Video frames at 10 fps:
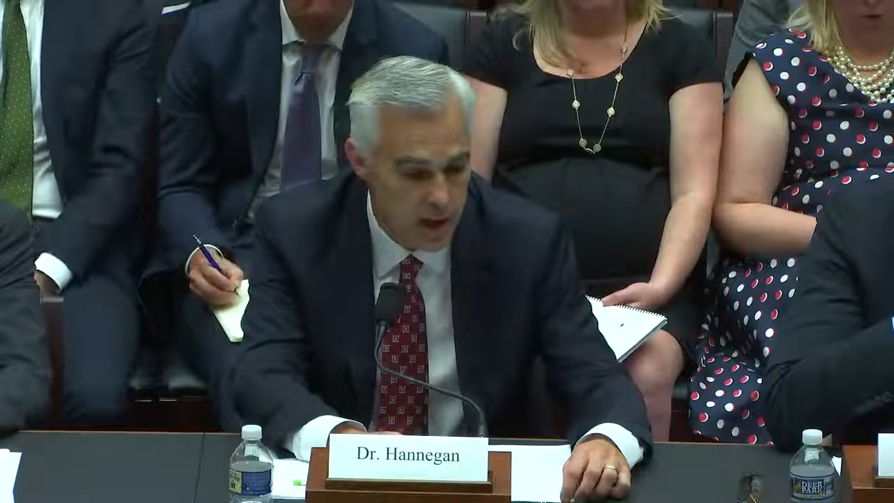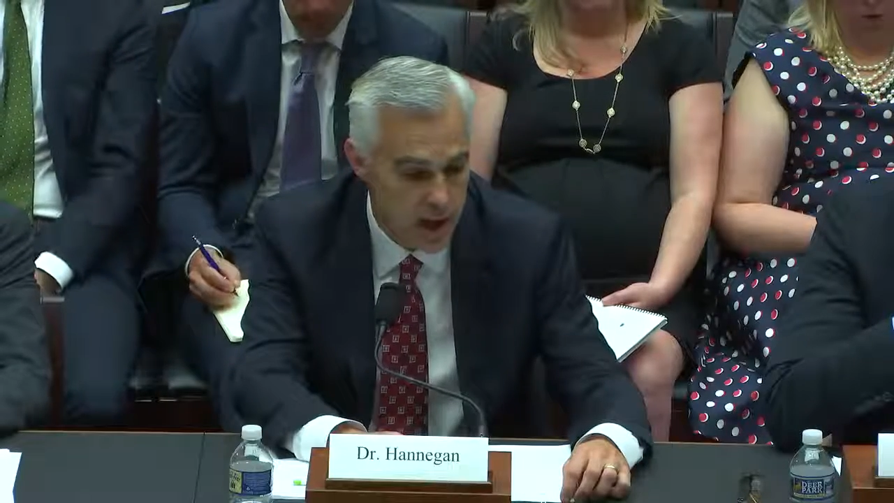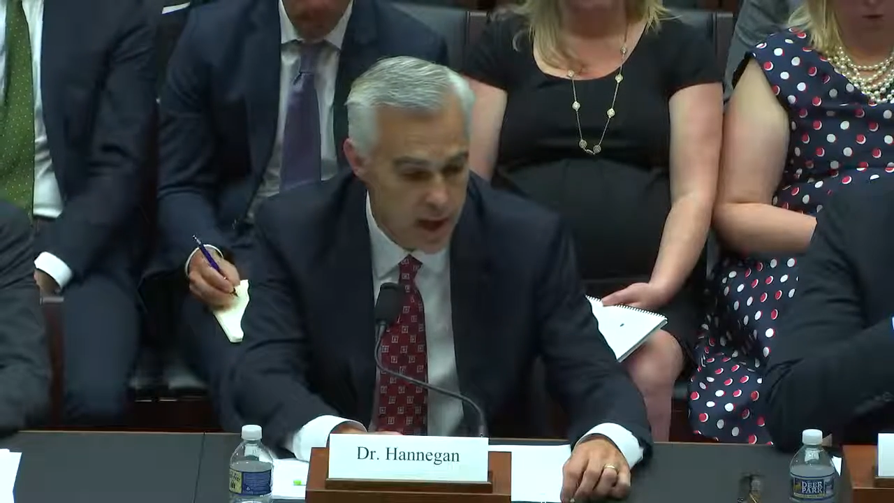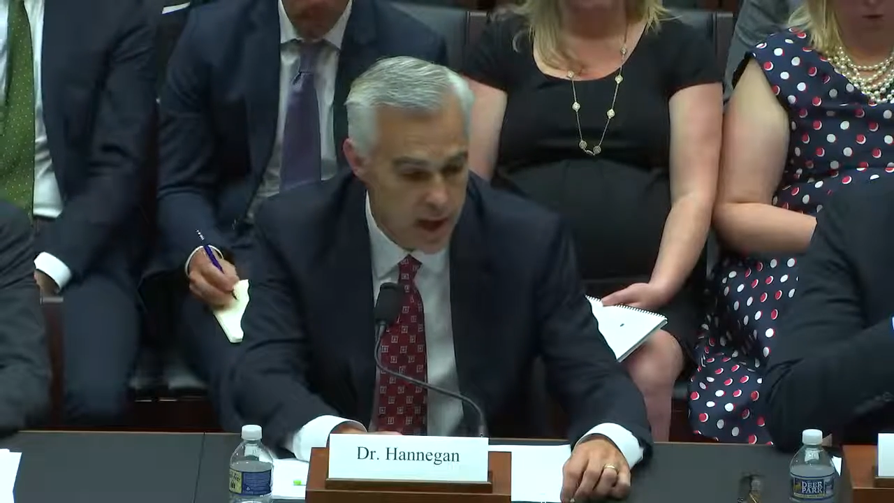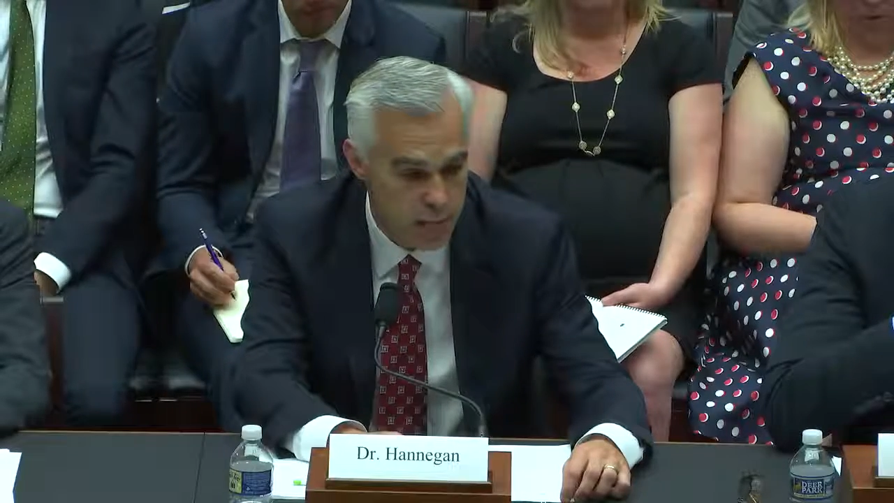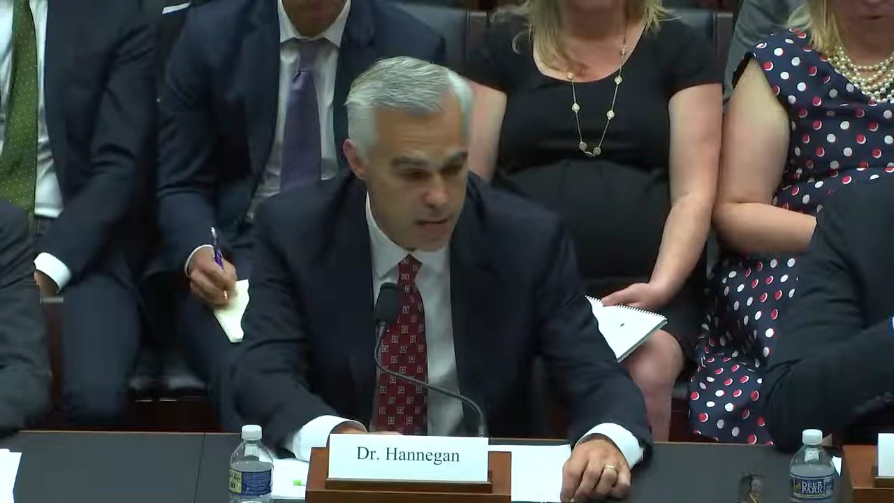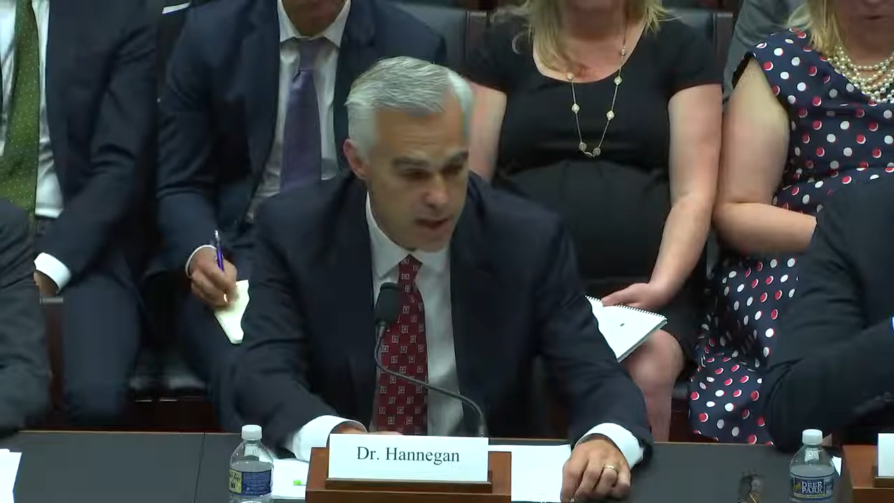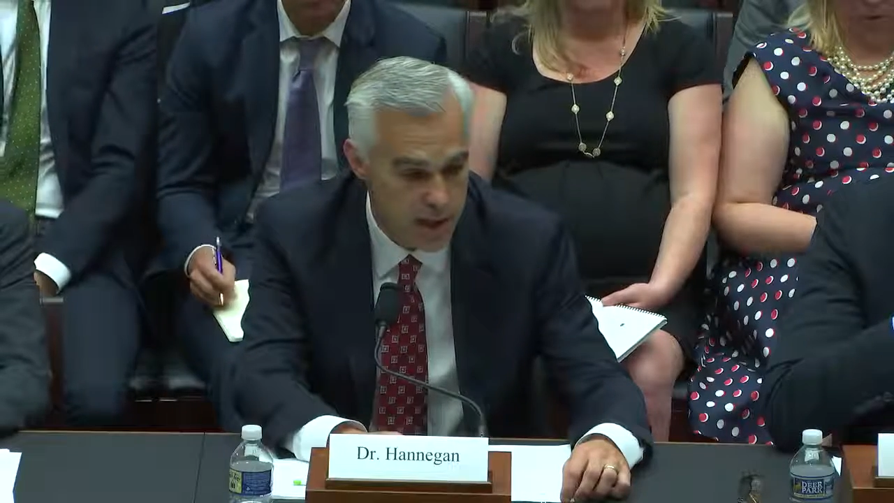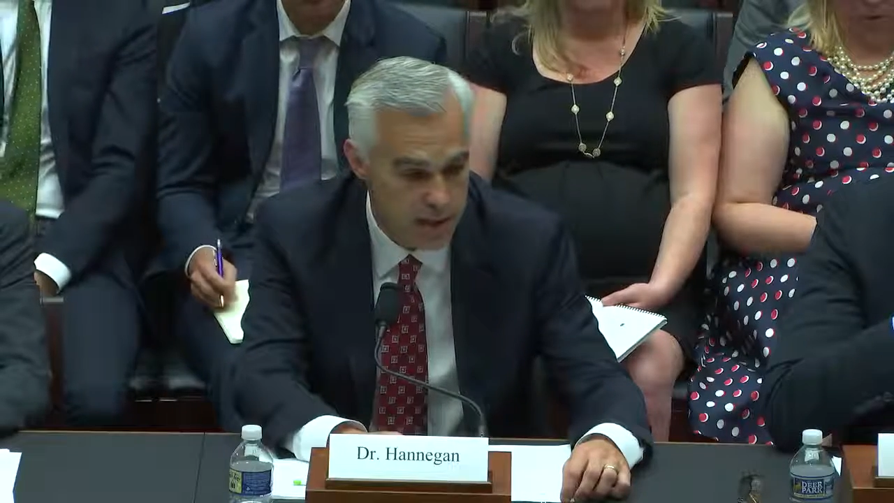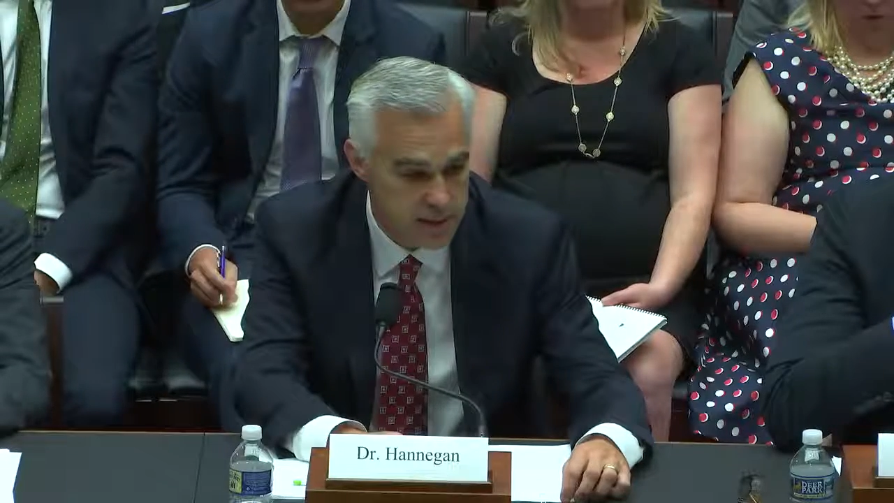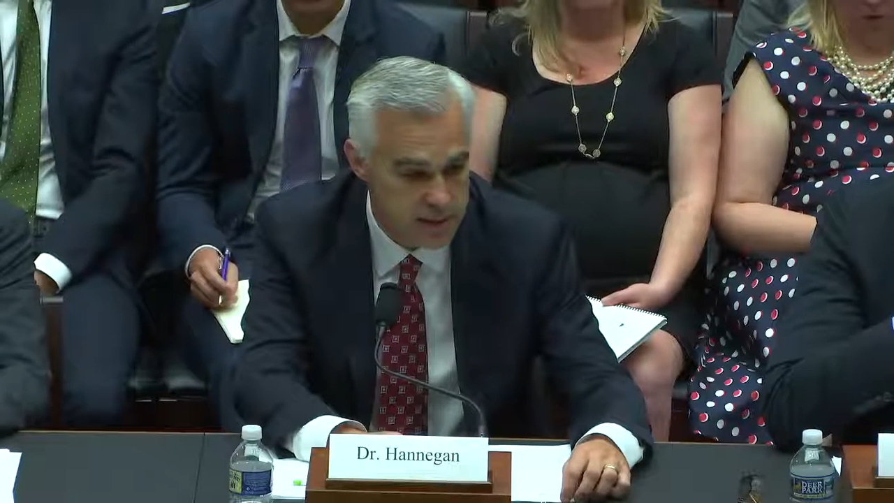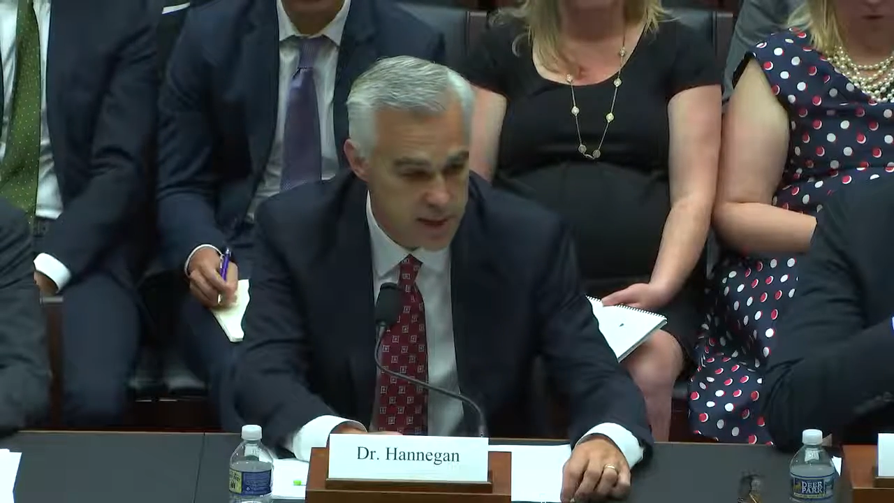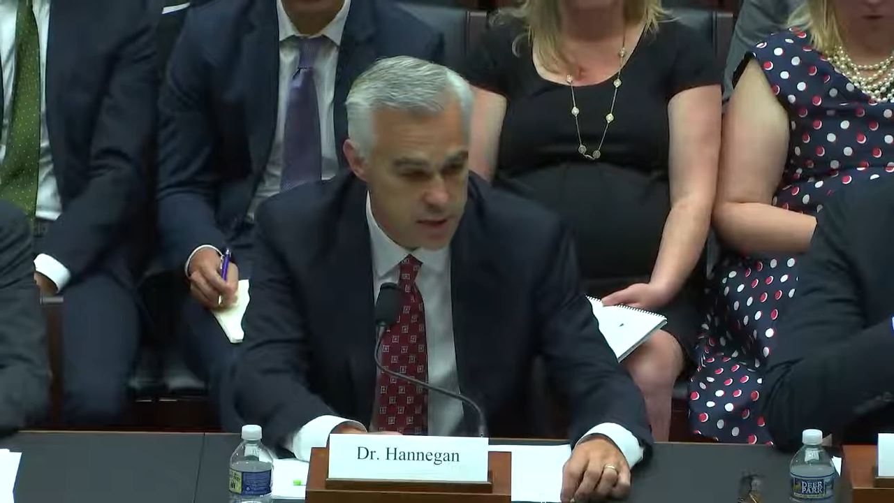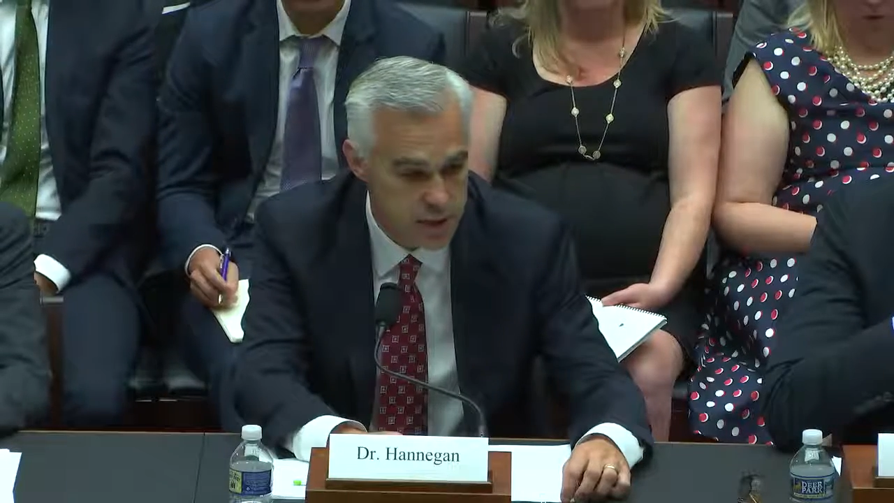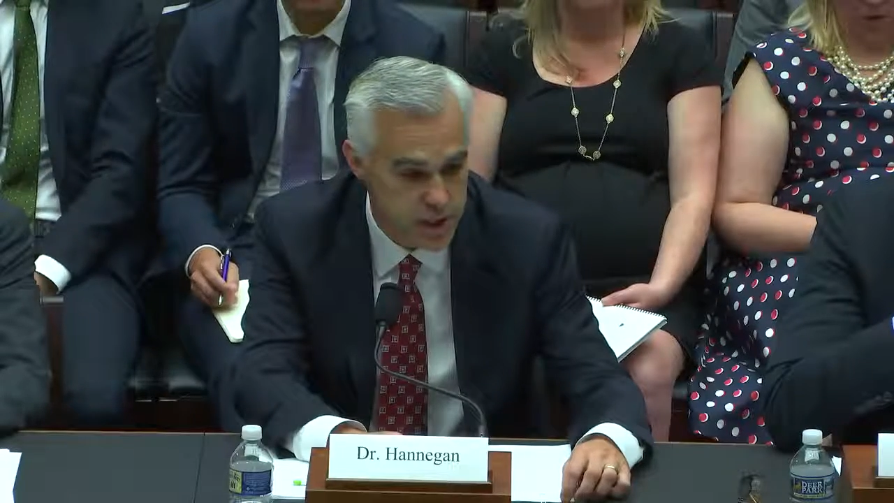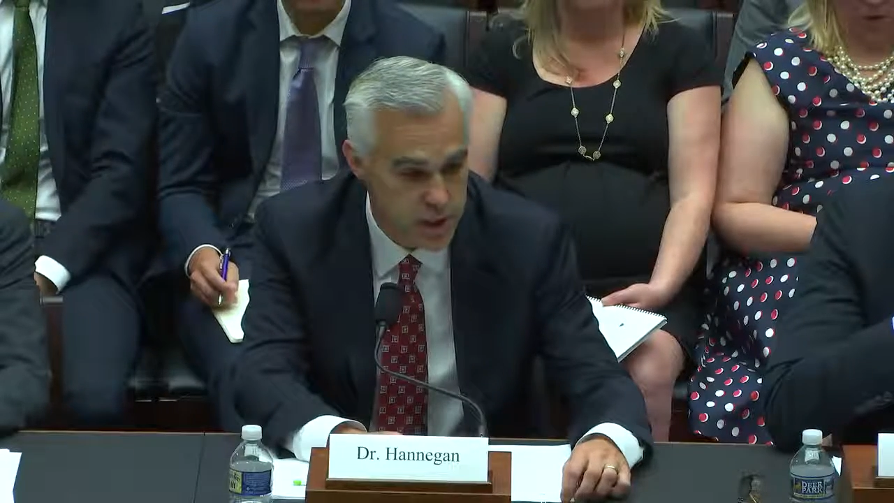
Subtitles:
I and my senior